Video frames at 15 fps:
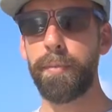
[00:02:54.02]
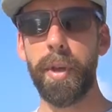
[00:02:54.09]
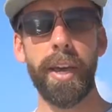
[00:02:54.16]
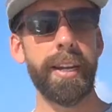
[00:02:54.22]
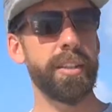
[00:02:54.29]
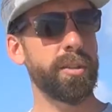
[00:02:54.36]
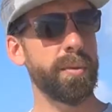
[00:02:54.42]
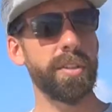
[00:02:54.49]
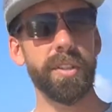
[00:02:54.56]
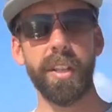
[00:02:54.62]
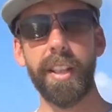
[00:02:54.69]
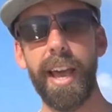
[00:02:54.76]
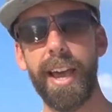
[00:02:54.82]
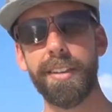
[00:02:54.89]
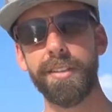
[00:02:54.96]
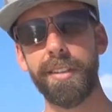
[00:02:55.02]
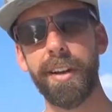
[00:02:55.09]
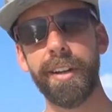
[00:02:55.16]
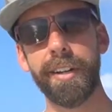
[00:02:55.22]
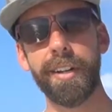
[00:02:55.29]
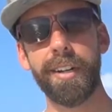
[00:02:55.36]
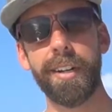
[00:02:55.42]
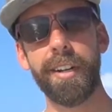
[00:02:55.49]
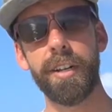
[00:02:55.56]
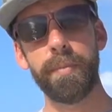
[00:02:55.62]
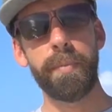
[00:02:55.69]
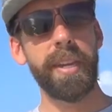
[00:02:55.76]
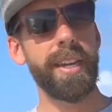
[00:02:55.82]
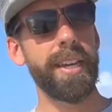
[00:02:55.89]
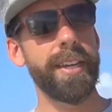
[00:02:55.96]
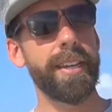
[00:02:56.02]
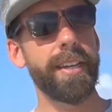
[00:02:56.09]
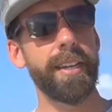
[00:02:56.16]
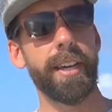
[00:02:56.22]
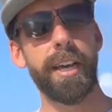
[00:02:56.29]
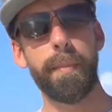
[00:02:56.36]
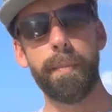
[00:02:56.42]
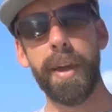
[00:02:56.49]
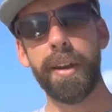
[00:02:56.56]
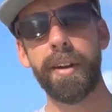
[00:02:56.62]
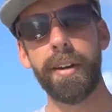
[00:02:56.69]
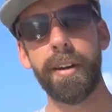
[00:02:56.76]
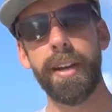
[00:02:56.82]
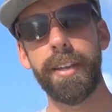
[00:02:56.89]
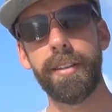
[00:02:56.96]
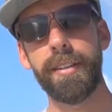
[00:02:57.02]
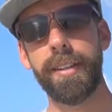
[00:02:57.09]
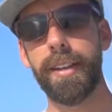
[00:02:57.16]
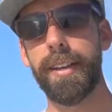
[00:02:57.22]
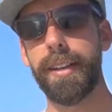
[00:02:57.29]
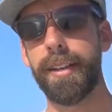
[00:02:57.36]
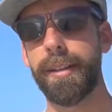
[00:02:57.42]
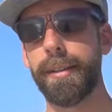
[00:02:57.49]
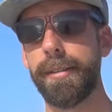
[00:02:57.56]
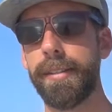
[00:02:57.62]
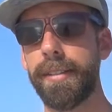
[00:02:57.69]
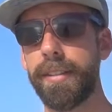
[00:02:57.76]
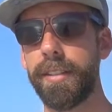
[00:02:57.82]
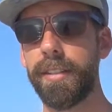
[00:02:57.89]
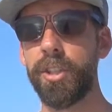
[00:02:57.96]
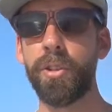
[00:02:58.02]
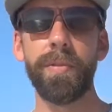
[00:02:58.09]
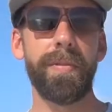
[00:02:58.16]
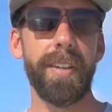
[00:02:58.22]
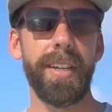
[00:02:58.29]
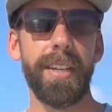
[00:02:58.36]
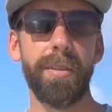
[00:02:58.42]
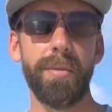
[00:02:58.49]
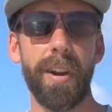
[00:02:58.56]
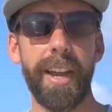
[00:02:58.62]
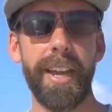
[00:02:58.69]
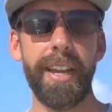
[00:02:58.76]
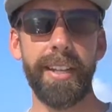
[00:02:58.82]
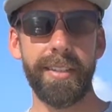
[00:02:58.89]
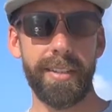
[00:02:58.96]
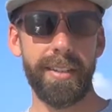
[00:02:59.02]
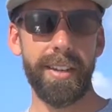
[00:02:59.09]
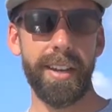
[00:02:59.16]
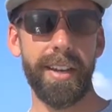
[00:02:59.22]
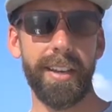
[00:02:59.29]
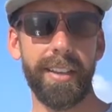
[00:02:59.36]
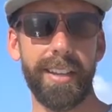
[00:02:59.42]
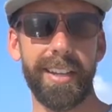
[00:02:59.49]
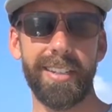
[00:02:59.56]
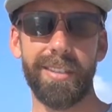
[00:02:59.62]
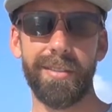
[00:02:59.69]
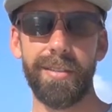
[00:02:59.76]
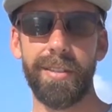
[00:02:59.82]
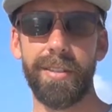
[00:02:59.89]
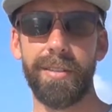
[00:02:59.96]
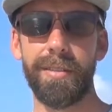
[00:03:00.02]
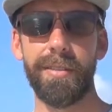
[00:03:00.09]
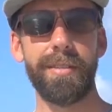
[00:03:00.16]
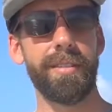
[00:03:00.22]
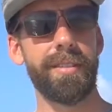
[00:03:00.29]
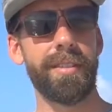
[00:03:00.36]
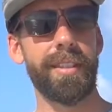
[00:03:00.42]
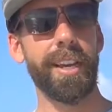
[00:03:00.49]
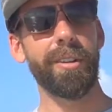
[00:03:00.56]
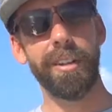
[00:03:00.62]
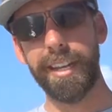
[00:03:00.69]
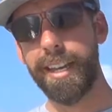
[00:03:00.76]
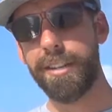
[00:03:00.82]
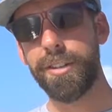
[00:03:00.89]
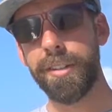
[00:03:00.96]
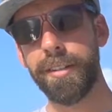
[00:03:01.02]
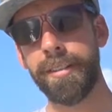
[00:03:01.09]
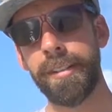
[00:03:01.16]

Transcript: but it's supposed to last longer and be better at UV ray like degradation.